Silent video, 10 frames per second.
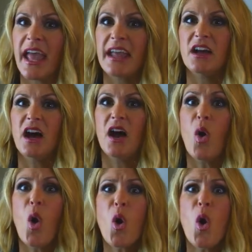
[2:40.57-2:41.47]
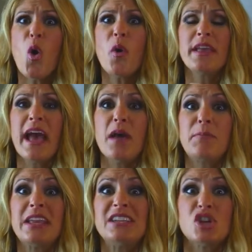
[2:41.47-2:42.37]
And, yeah, and
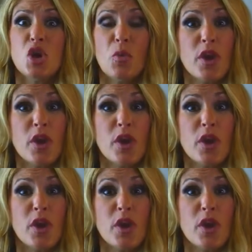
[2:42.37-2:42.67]
please,